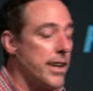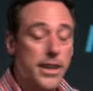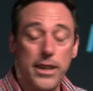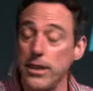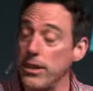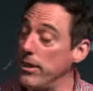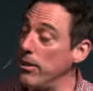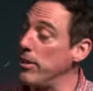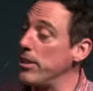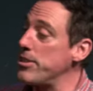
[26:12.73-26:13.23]

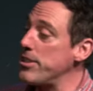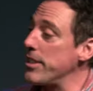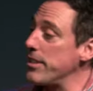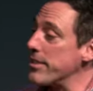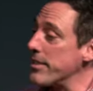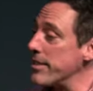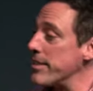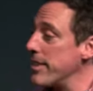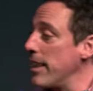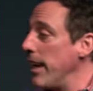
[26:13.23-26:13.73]
You know what
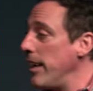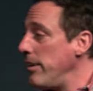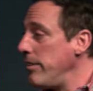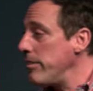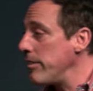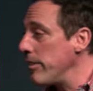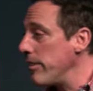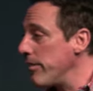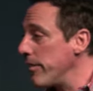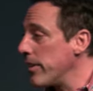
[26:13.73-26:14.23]
Jesus
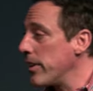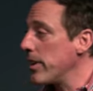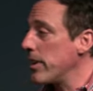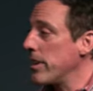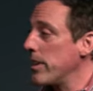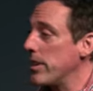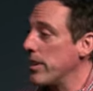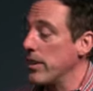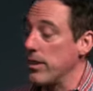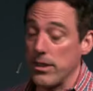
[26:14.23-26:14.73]
says?
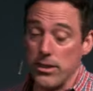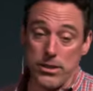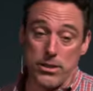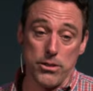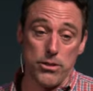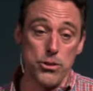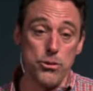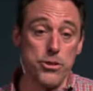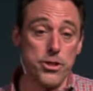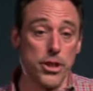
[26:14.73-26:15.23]

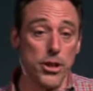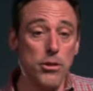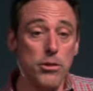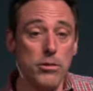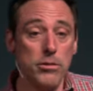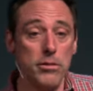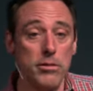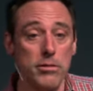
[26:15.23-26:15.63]
You too?